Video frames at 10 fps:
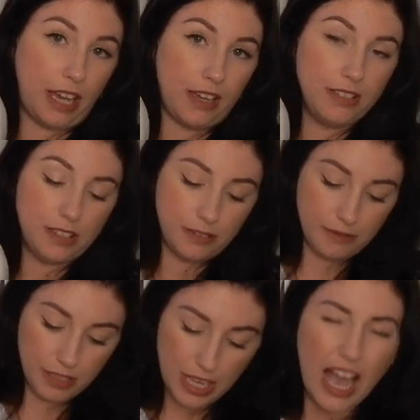size.
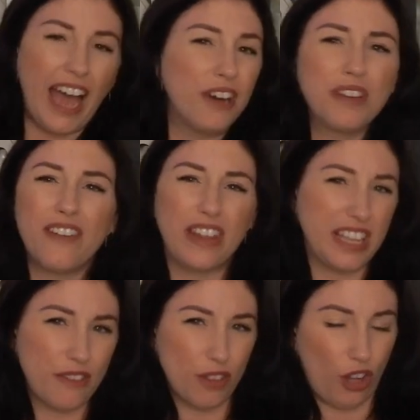I don't have
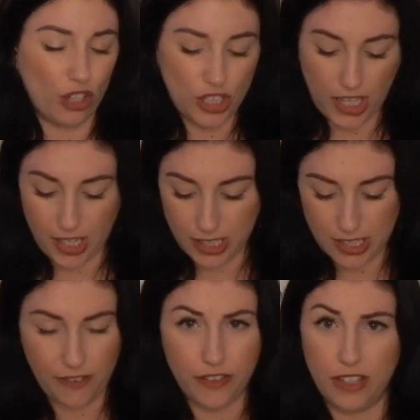any of the large sizes.
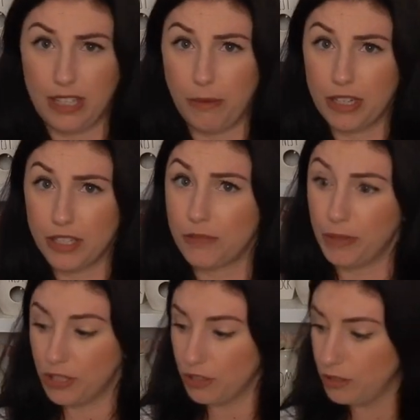I feel like it might just
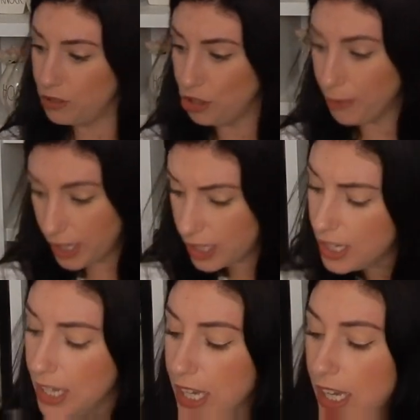be too, too big.
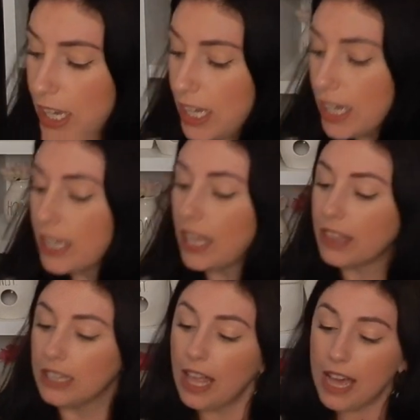
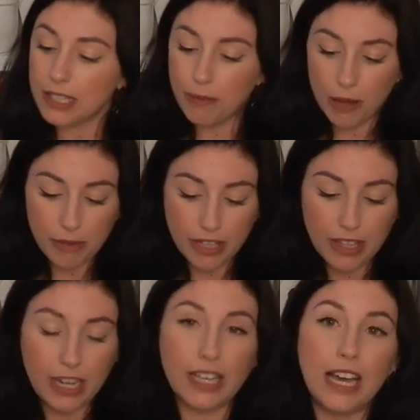And the last pumpkin
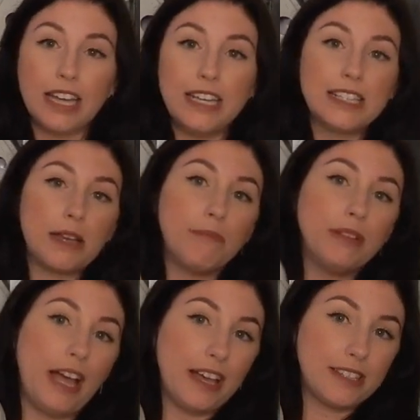that I got is
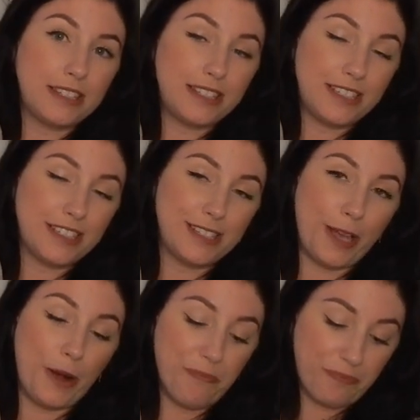Blessed.
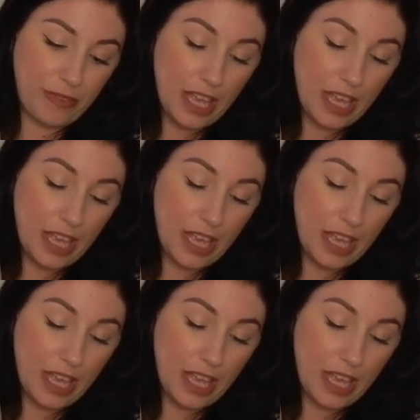So